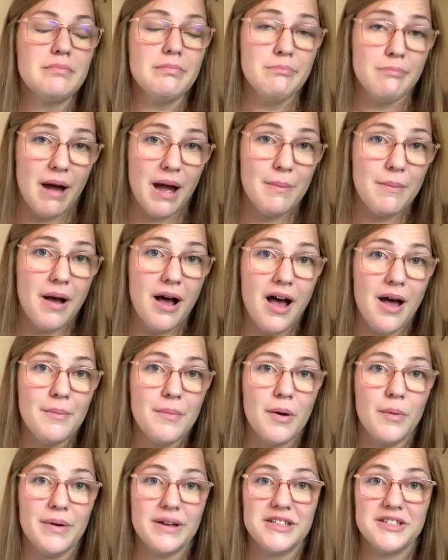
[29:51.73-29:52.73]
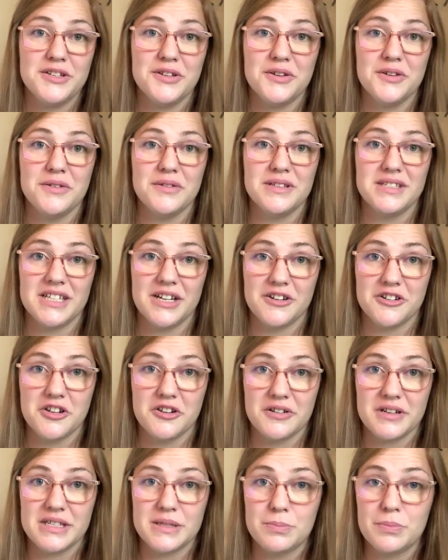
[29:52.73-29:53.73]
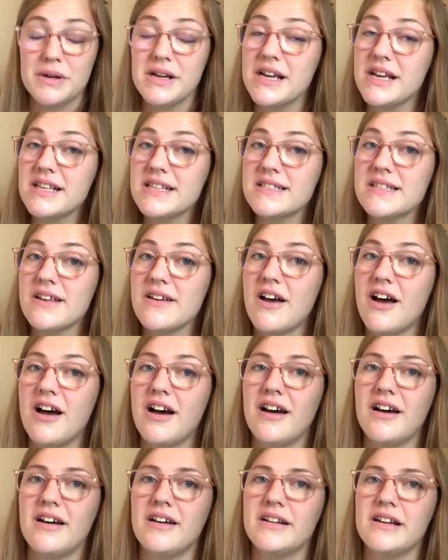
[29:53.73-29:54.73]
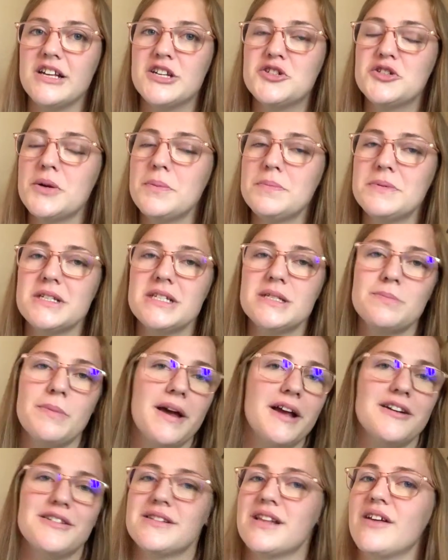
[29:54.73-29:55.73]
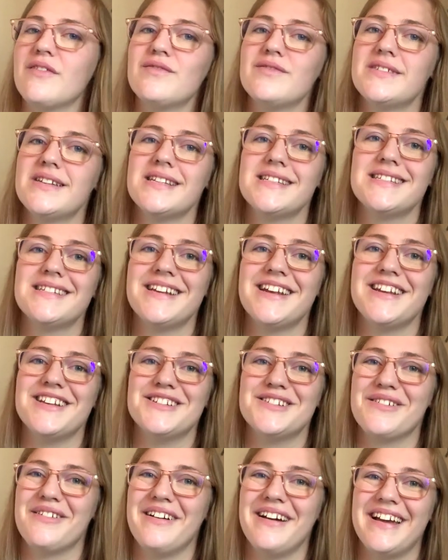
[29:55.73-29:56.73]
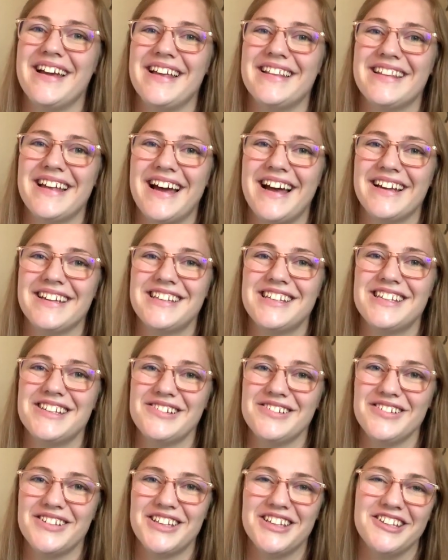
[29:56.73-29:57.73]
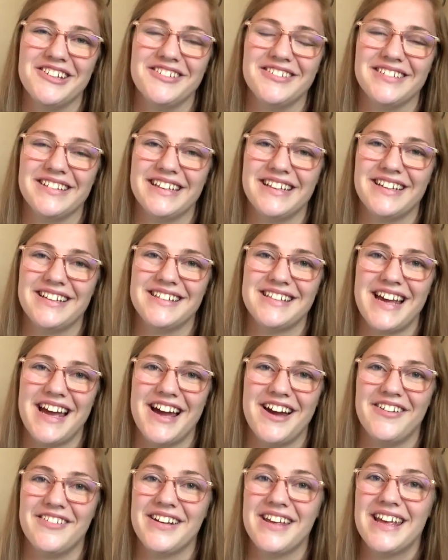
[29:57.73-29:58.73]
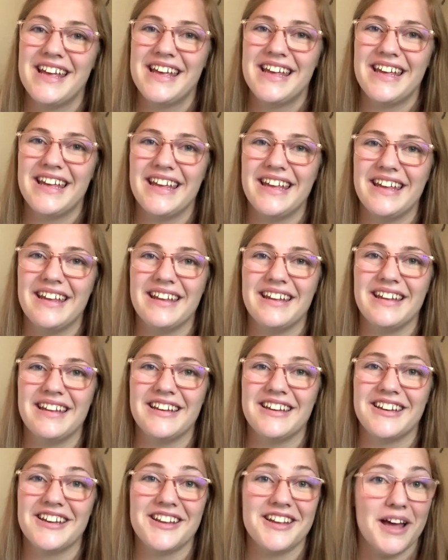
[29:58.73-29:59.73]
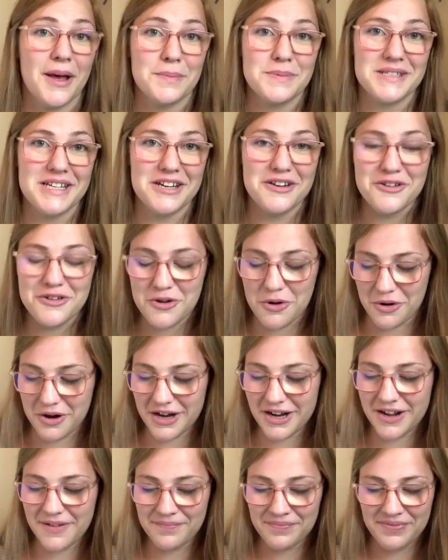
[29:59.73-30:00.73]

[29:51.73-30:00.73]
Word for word: My mom went to Saratoga Springs on a trip just by herself, just to enjoy that cute, cute little town in upstate New York.